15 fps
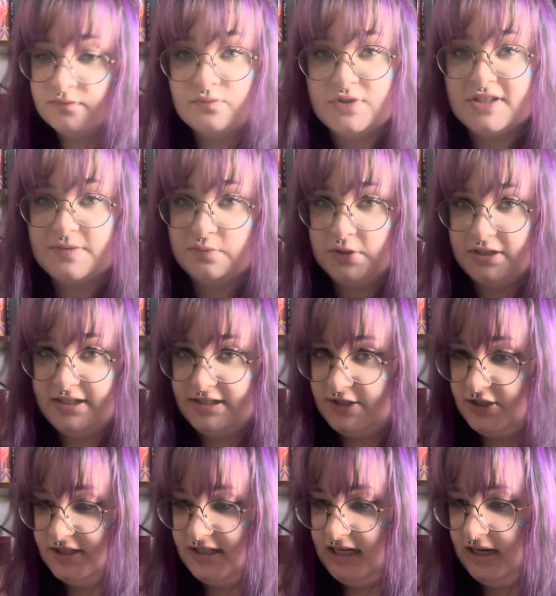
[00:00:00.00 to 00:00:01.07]
This book
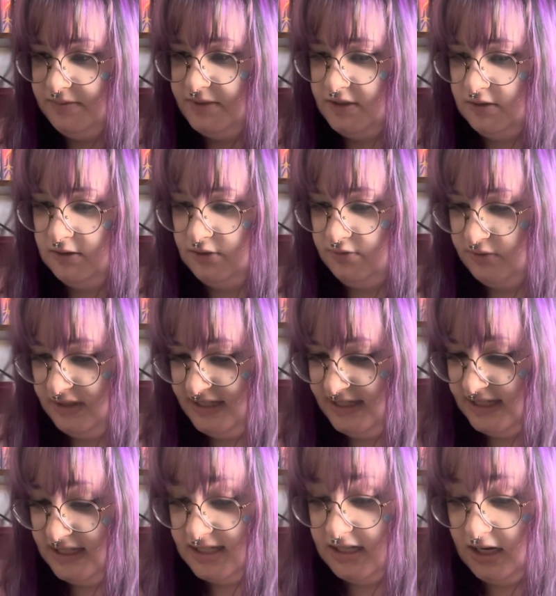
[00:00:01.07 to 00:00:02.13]
is just absolutely
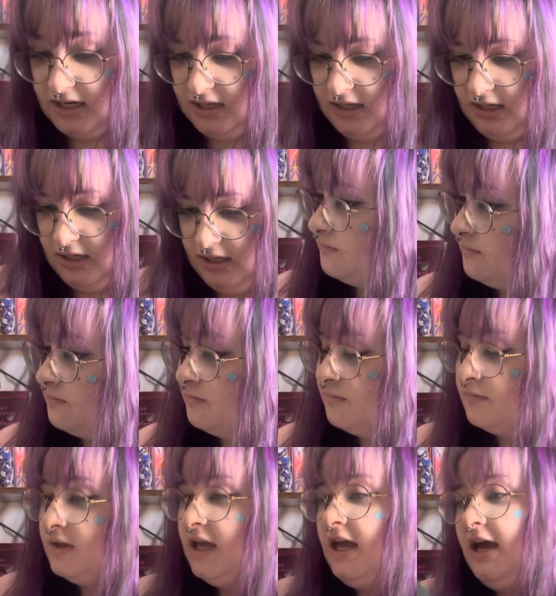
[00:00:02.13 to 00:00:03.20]
stunning.
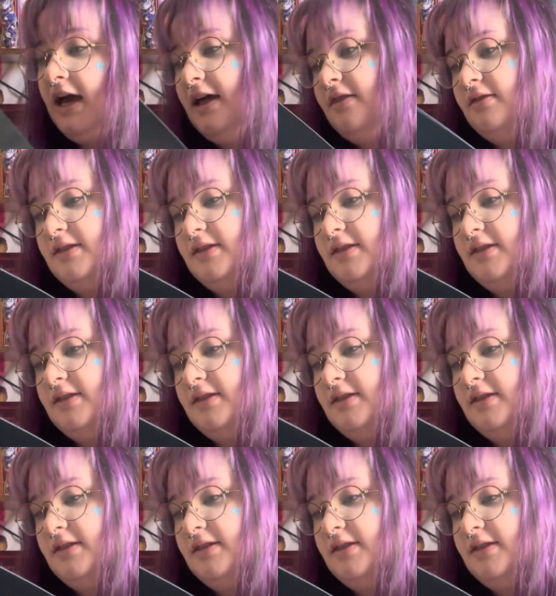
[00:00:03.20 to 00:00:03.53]
And